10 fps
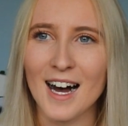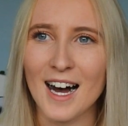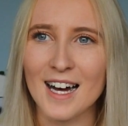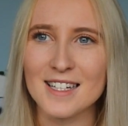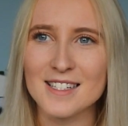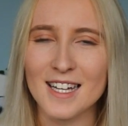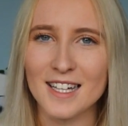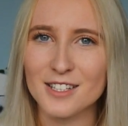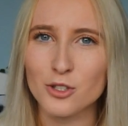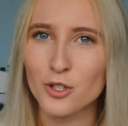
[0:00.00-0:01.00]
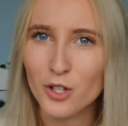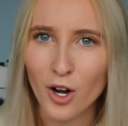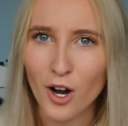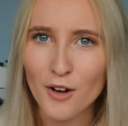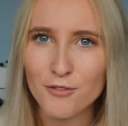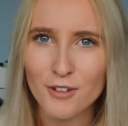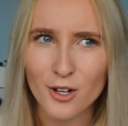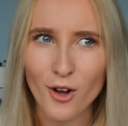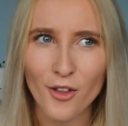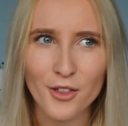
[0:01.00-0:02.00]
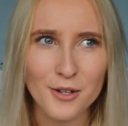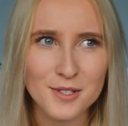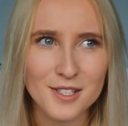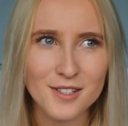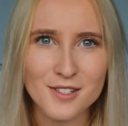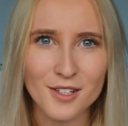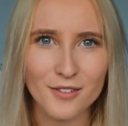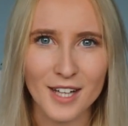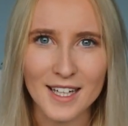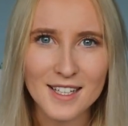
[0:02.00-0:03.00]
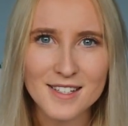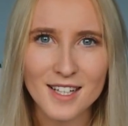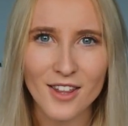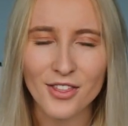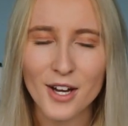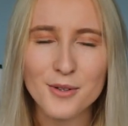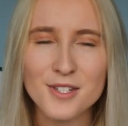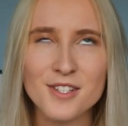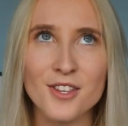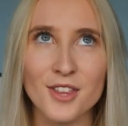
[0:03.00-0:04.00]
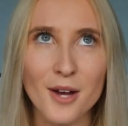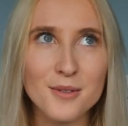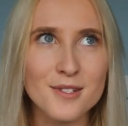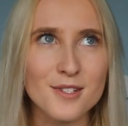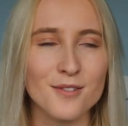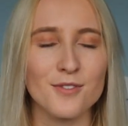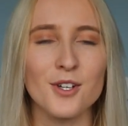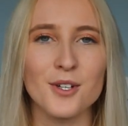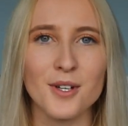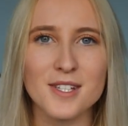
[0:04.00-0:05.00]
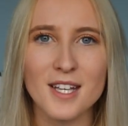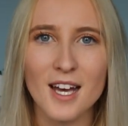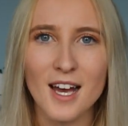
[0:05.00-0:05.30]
and it took off and got thousands of likes and thousands and thousands of views,